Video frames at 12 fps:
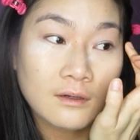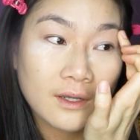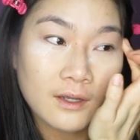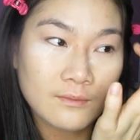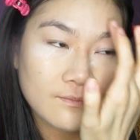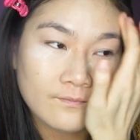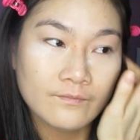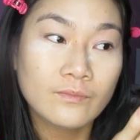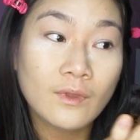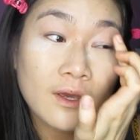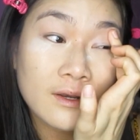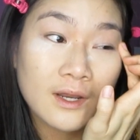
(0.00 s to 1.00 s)
Okay,
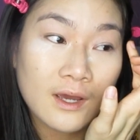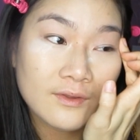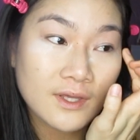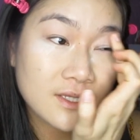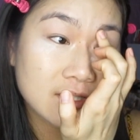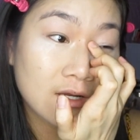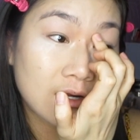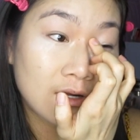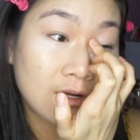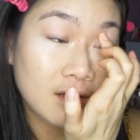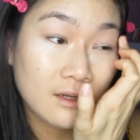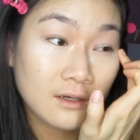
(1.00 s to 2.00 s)
and now that's
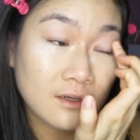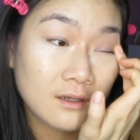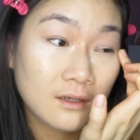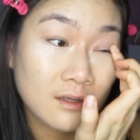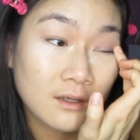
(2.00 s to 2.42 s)
on.